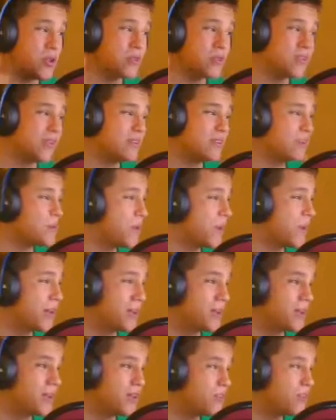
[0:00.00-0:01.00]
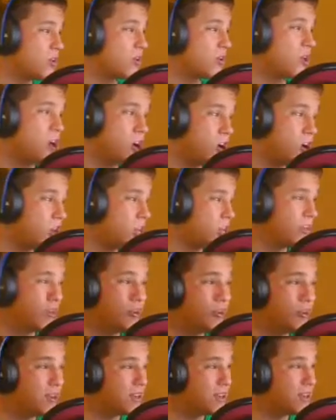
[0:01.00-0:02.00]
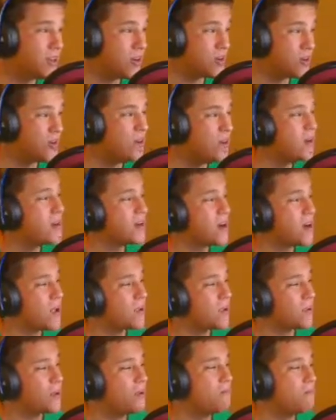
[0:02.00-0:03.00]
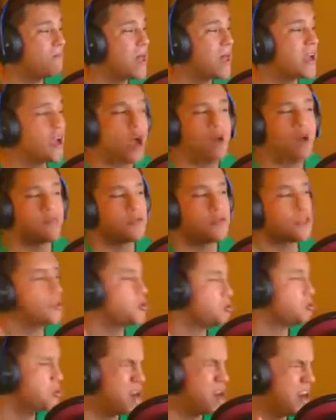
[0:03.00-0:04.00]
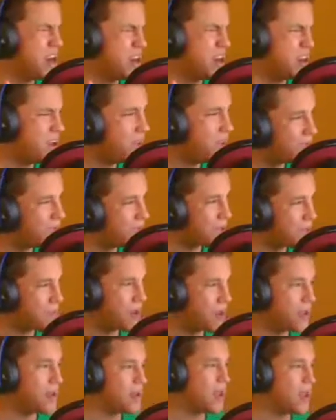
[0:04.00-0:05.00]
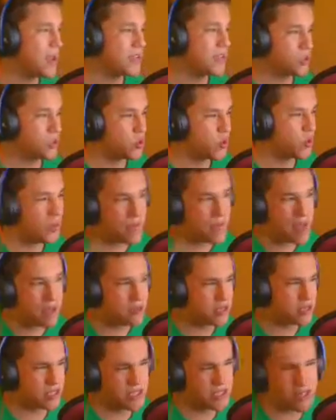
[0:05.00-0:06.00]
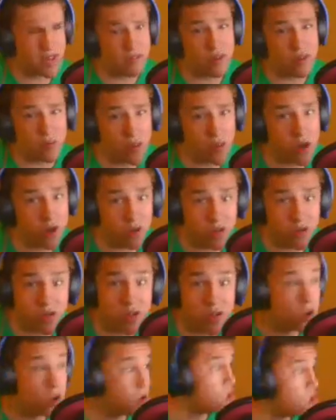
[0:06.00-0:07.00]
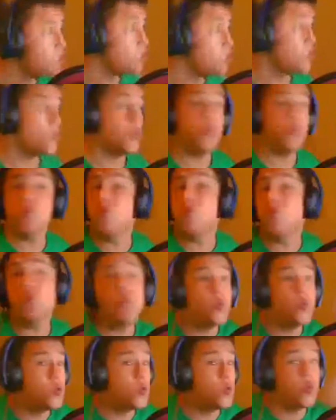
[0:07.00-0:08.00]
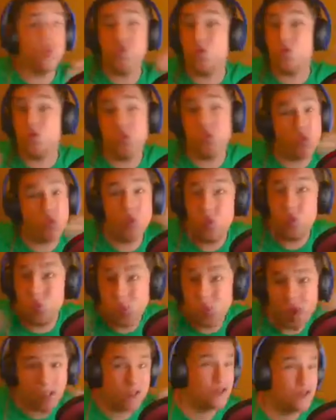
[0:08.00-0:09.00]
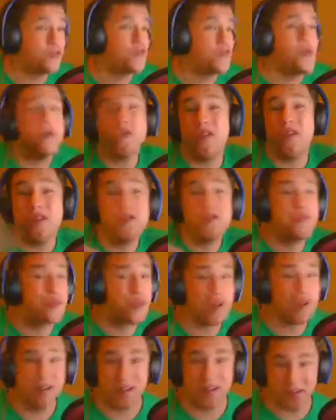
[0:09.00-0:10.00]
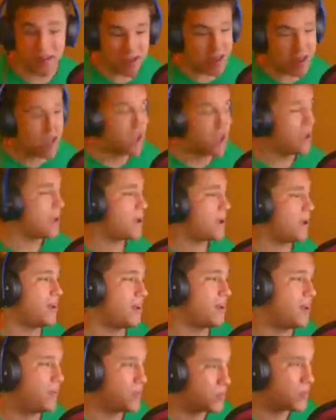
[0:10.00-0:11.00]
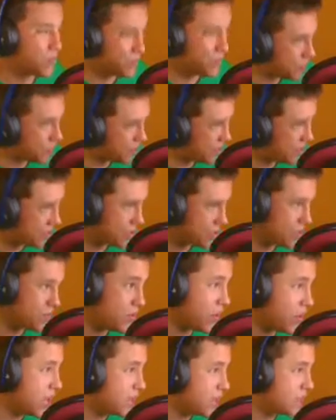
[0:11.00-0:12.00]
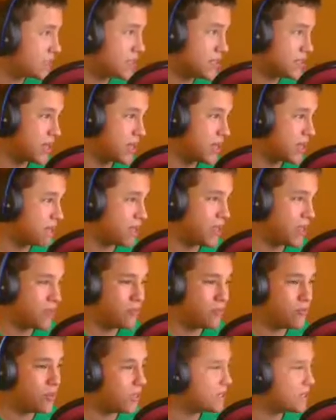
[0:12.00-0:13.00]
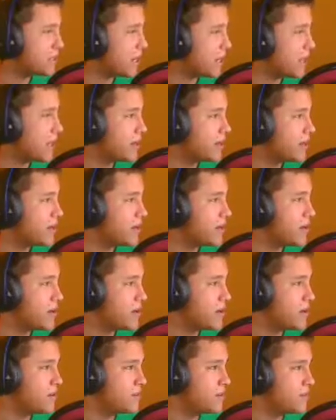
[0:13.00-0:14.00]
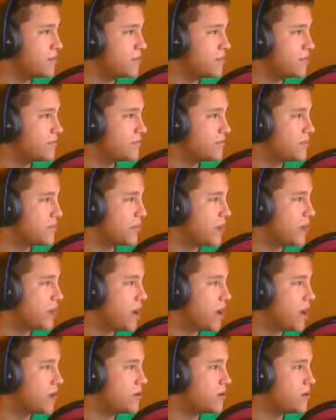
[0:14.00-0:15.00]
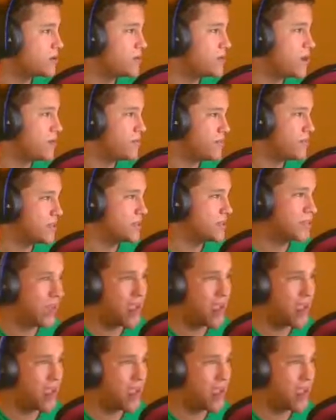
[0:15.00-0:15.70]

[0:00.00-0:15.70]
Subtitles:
it looks like they're making another Call of Duty clone. Call of Duty Black Ops 3. At beta has 3 maps and 7 modes. Ooh, so different. To be honest, I'm getting really tired of the creators of this